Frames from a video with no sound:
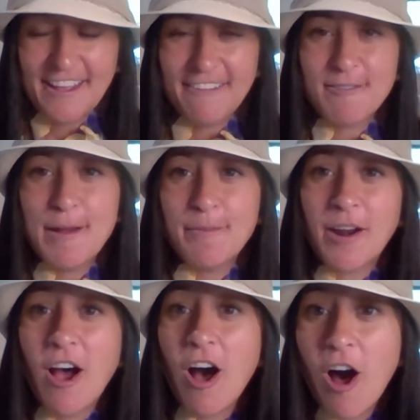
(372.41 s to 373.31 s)

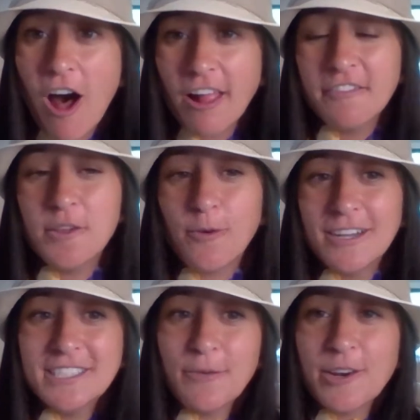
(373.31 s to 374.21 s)
Remember, all of the
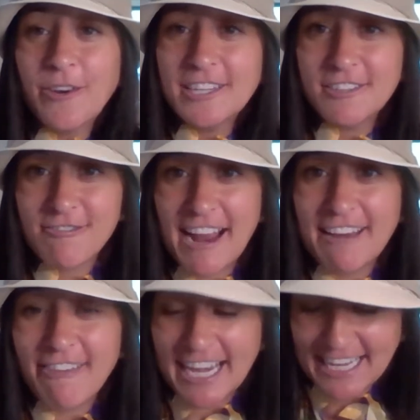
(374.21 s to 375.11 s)
words that we're going to
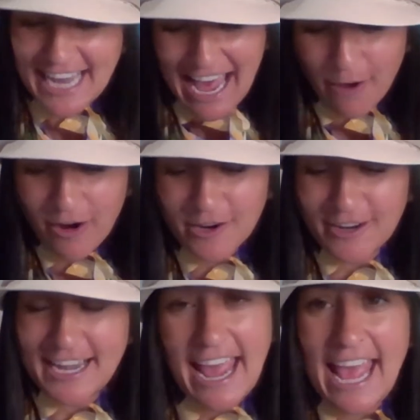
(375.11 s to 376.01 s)
write right now are going to